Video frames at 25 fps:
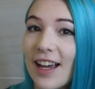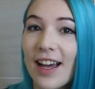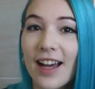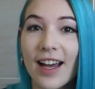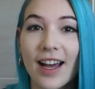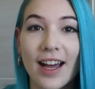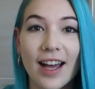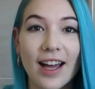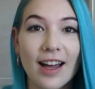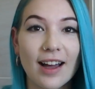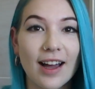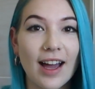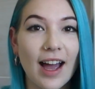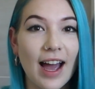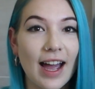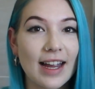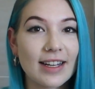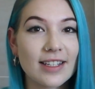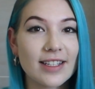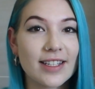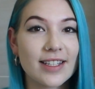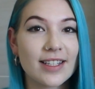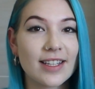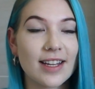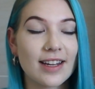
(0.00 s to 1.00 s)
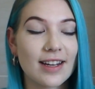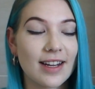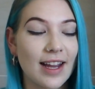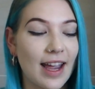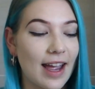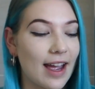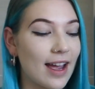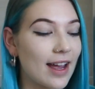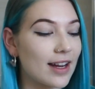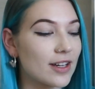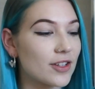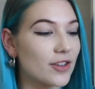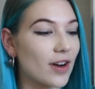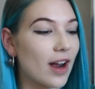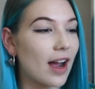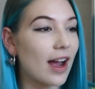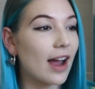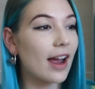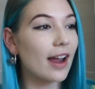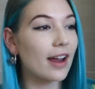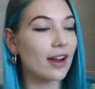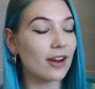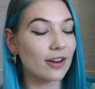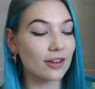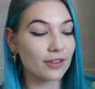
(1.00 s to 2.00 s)
I just let it air
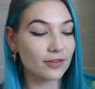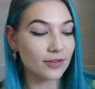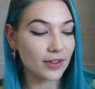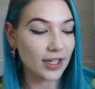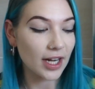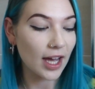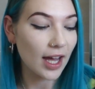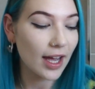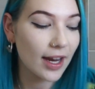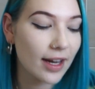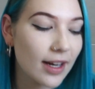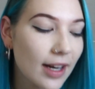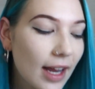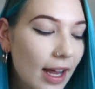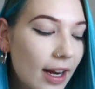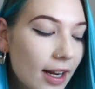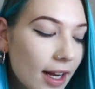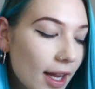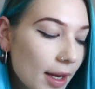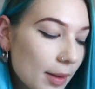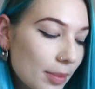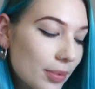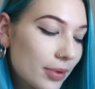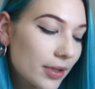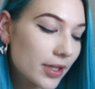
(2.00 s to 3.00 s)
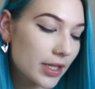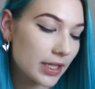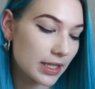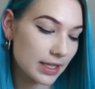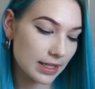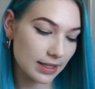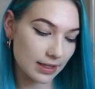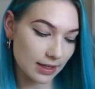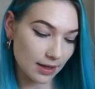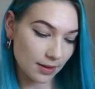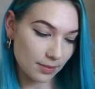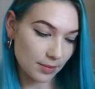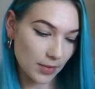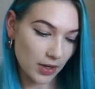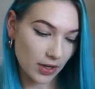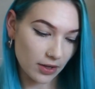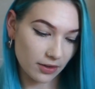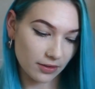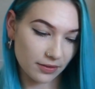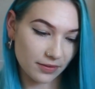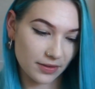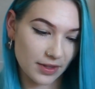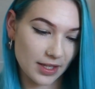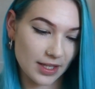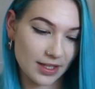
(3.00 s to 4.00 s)
dry overnight and I put some
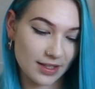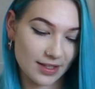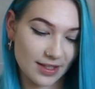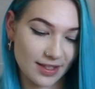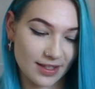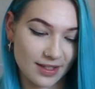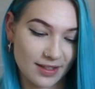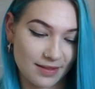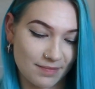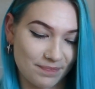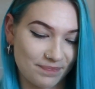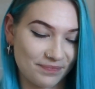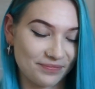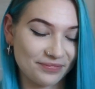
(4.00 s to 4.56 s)
of this